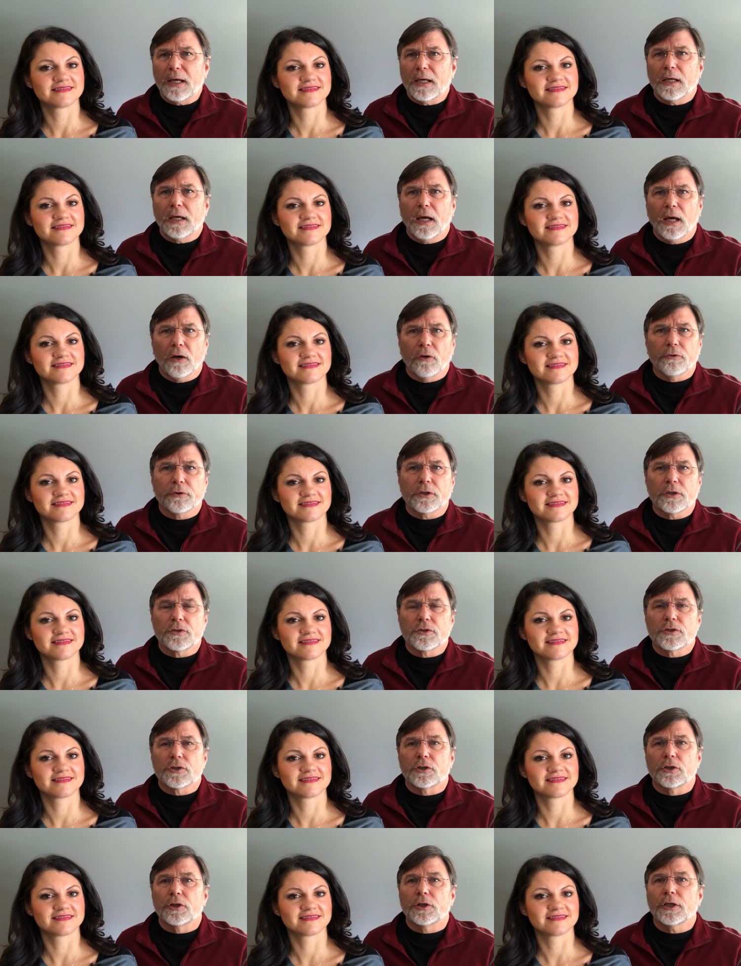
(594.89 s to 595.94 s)
Speaker 1: big health
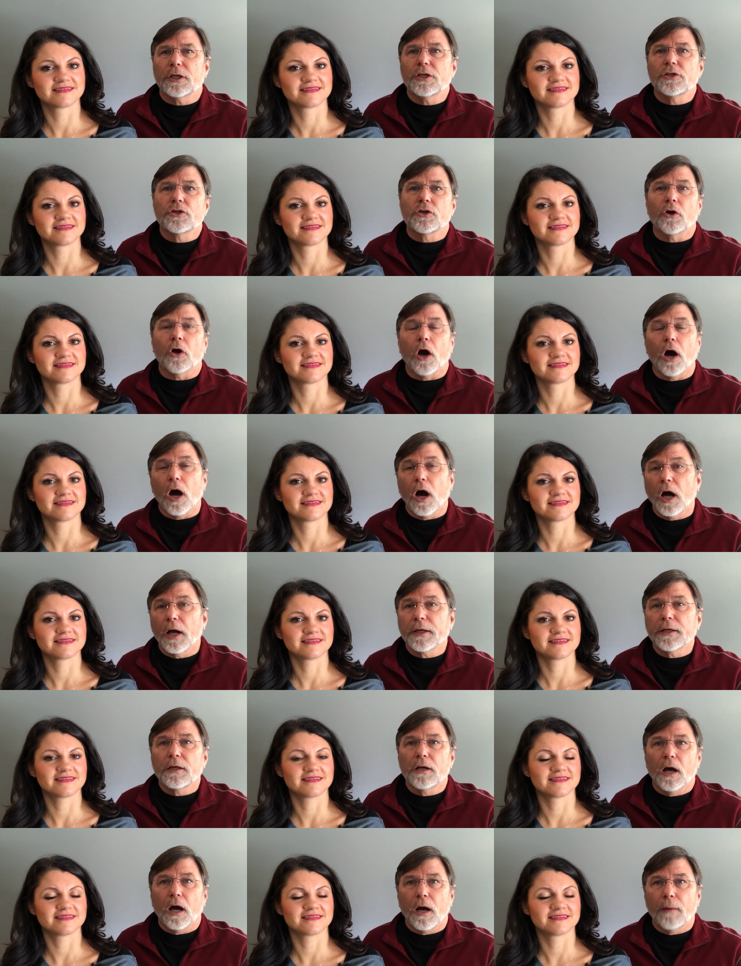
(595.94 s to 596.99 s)
concern is your
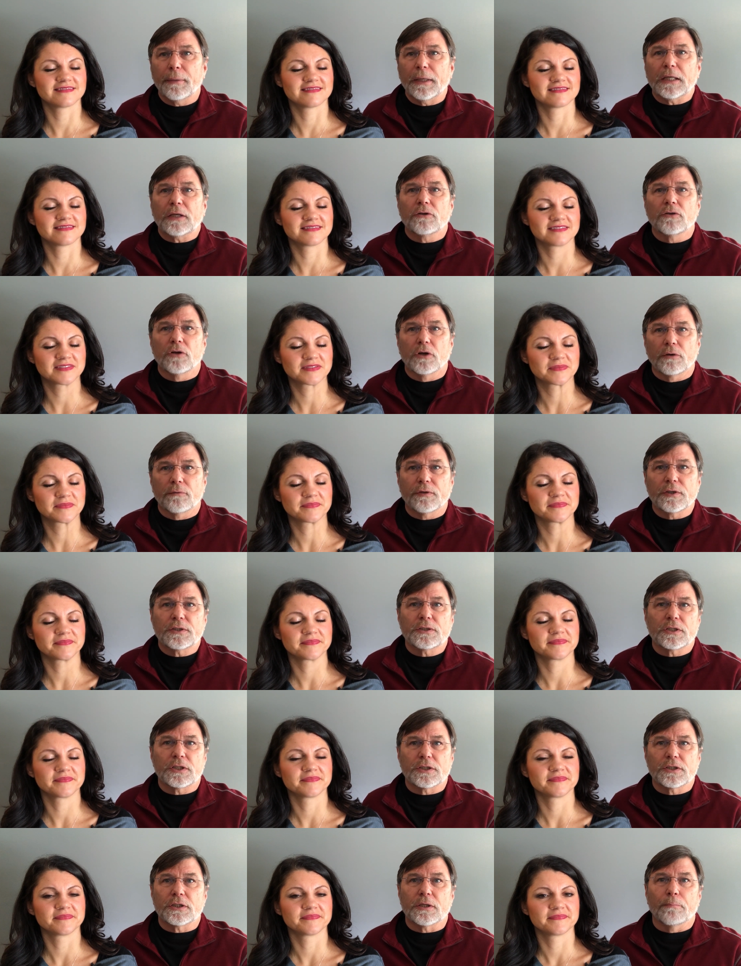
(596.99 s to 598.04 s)
autonomic
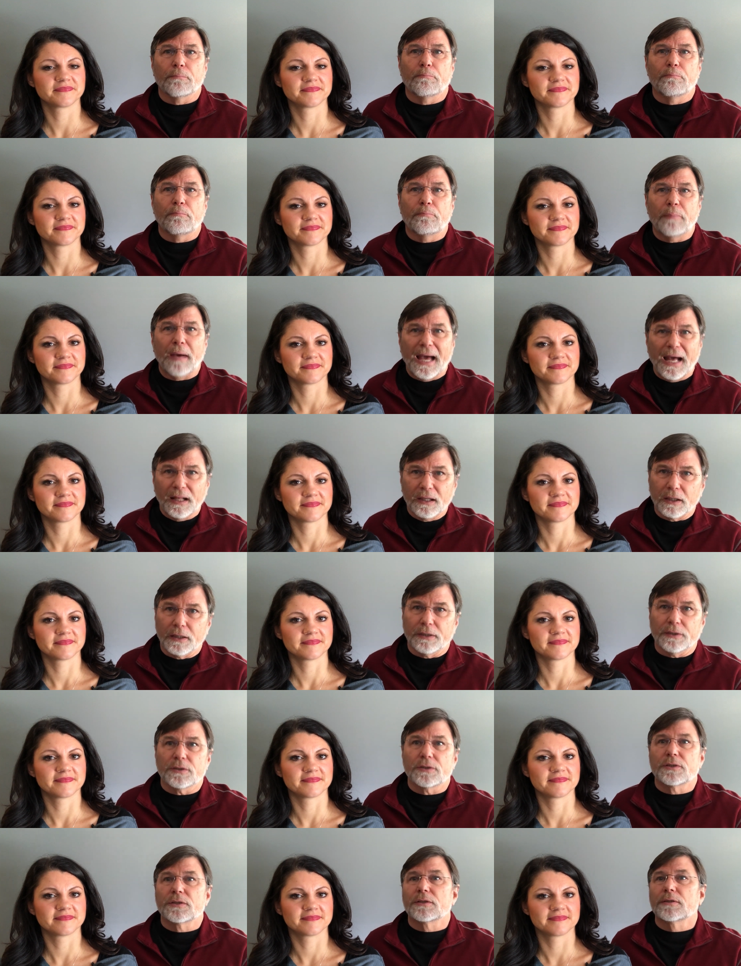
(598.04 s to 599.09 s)
nervous system
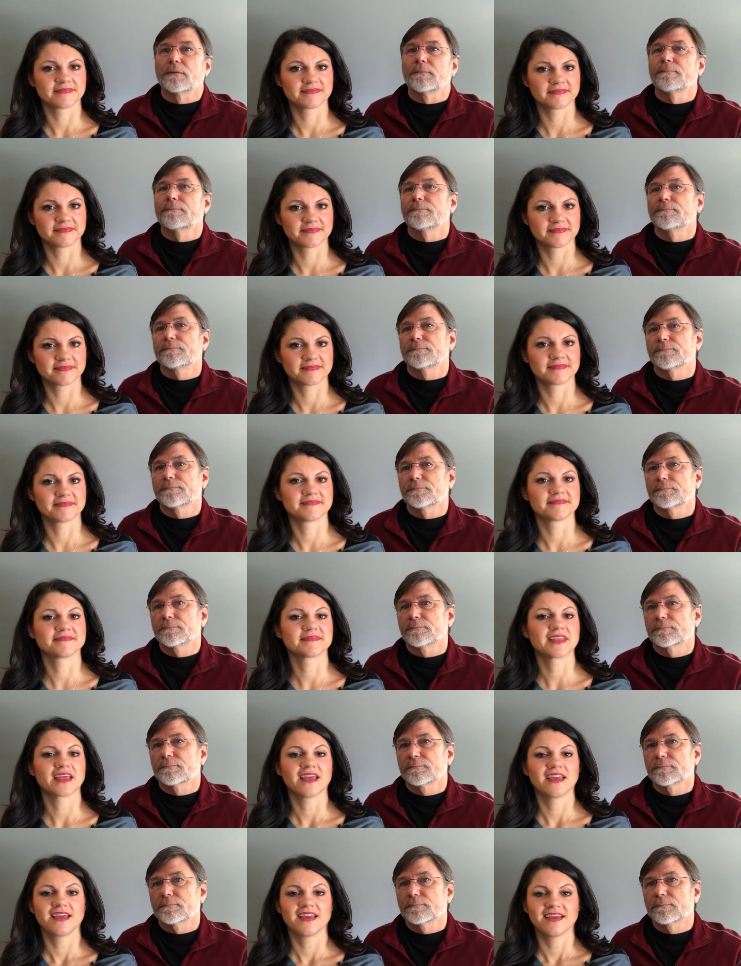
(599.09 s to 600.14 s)
balance.
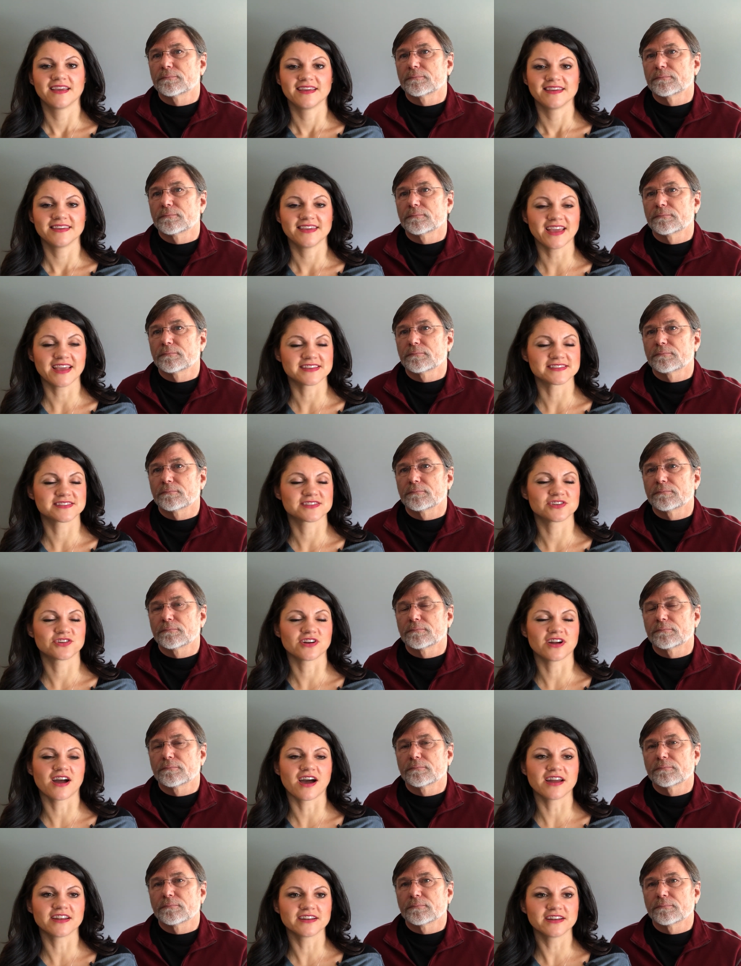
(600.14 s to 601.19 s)
Speaker 2: Yes,
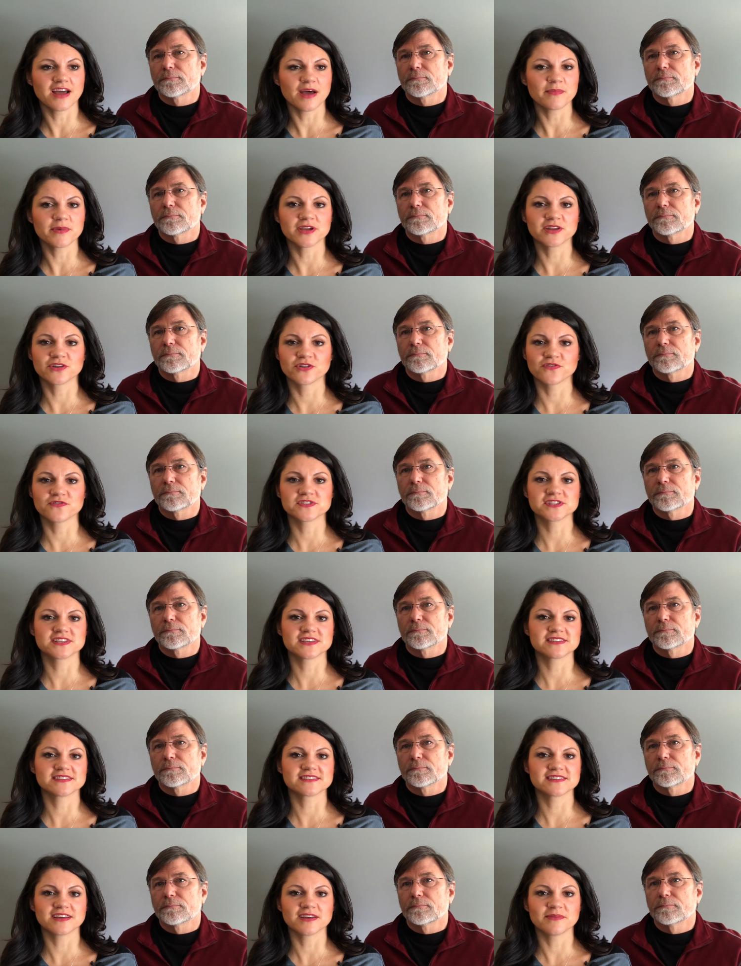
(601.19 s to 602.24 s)
your autonomic
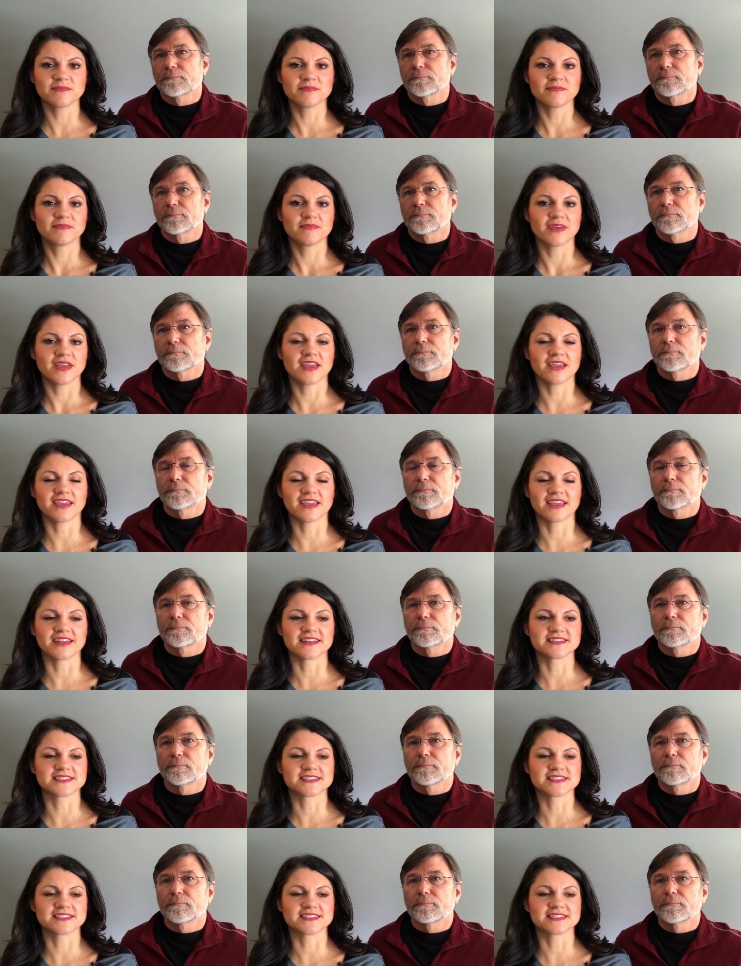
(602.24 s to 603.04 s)
nervous system, it